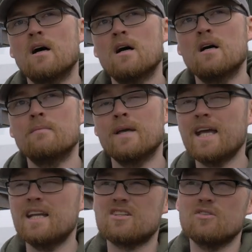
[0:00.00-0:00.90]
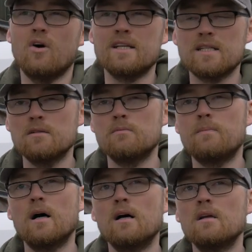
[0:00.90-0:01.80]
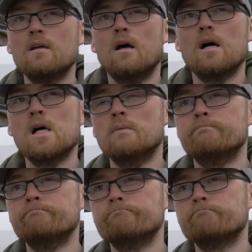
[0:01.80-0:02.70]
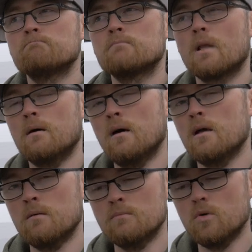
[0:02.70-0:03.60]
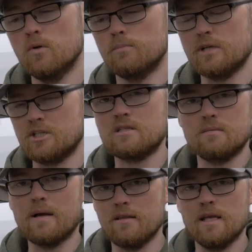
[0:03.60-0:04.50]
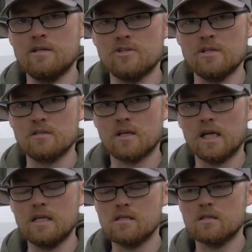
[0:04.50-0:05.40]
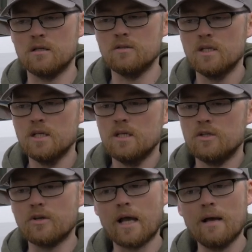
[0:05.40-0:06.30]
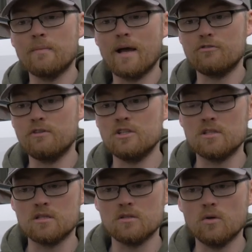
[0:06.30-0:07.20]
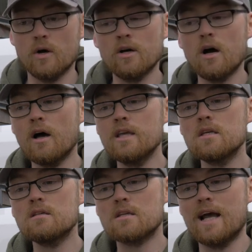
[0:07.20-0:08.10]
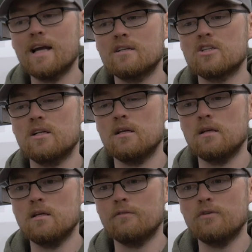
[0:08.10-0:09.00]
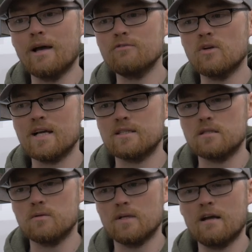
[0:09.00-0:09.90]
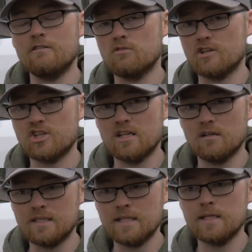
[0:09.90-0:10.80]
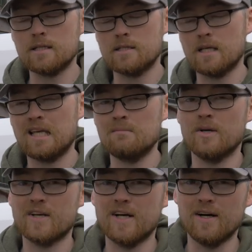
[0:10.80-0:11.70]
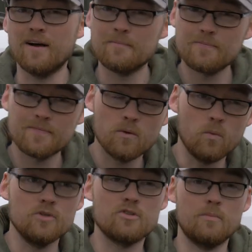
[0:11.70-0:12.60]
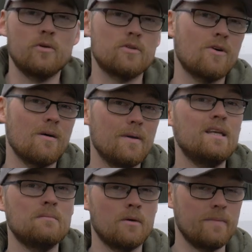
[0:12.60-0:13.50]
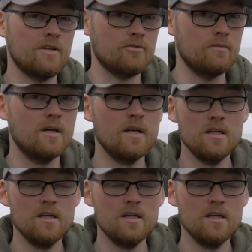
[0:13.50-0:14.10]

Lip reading: Again, it's not ideal, but I'm more precious about the engines, okay? So you can have your engines indoor. And I used to actually, if you haven't got access to a garage or a shed, I did actually keep my car once upon a time in my bedroom.